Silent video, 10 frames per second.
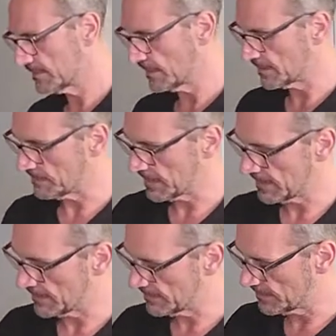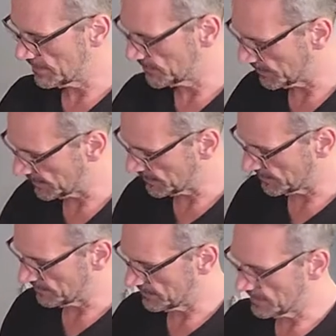We got the bacon grease cooking
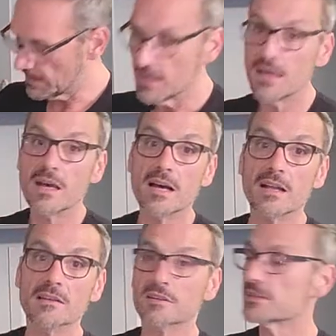them, a little